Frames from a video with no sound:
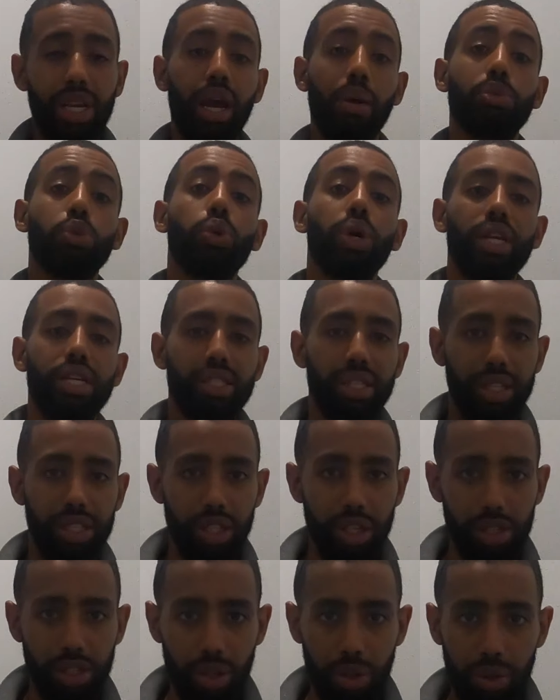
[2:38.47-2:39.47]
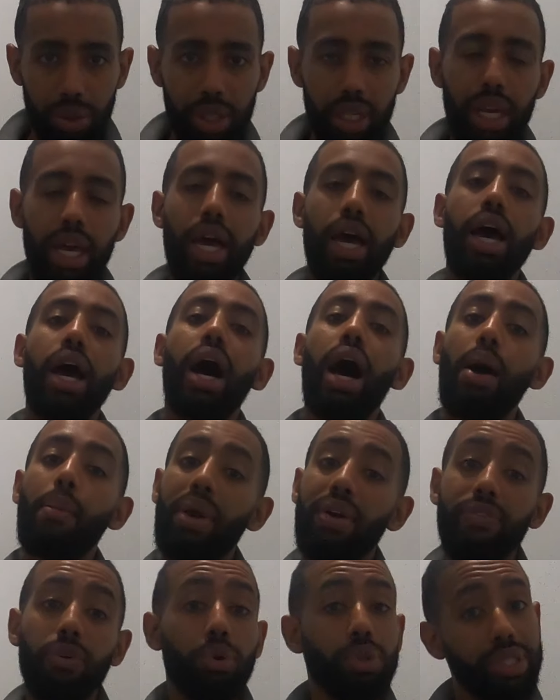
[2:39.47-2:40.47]
I'm 26 years old. I'm a
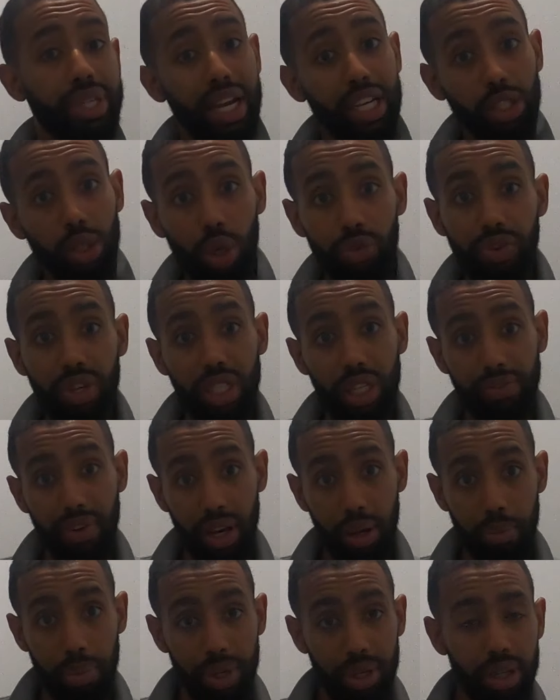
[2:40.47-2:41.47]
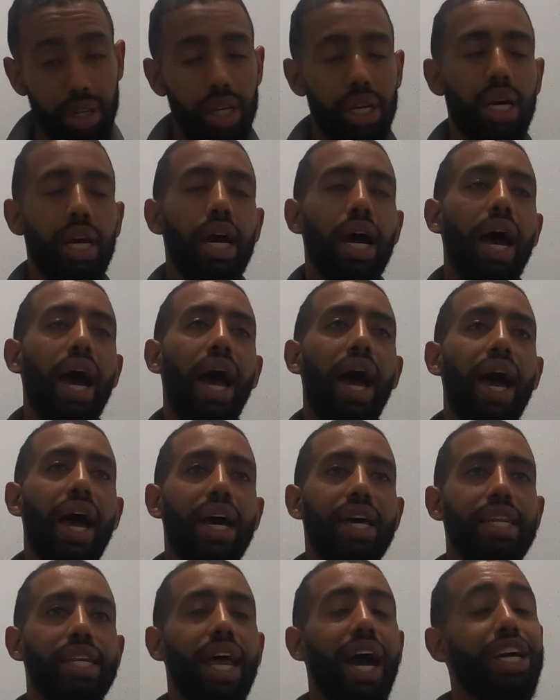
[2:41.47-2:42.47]
full stack software developer,
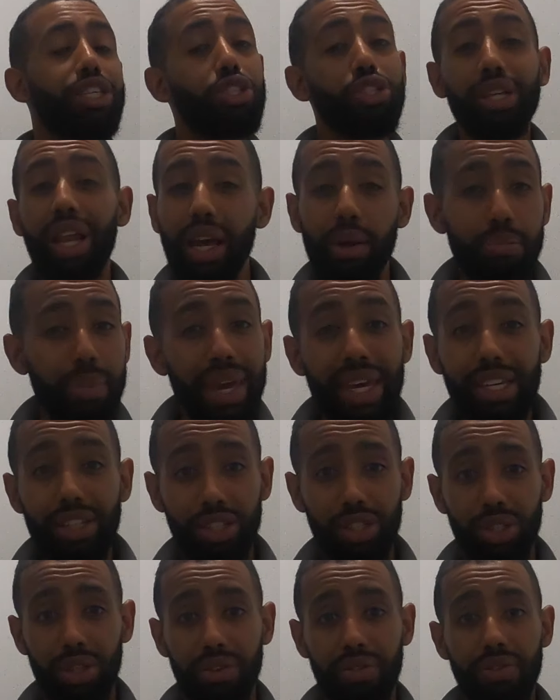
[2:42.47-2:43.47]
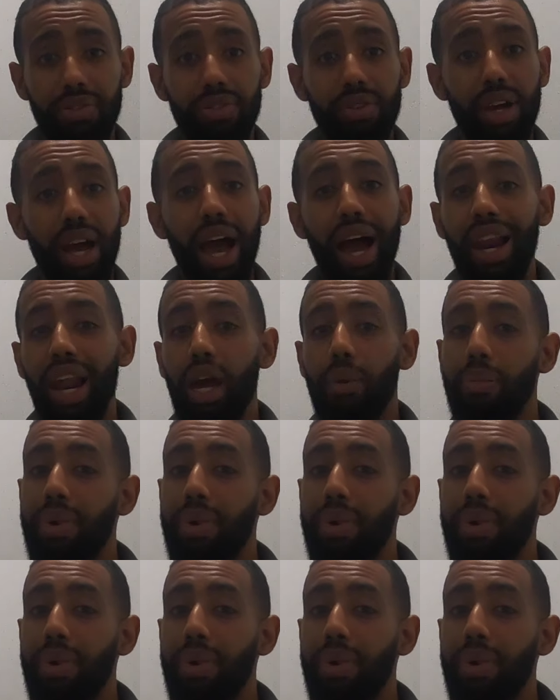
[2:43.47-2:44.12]
and I just like making stuff. I like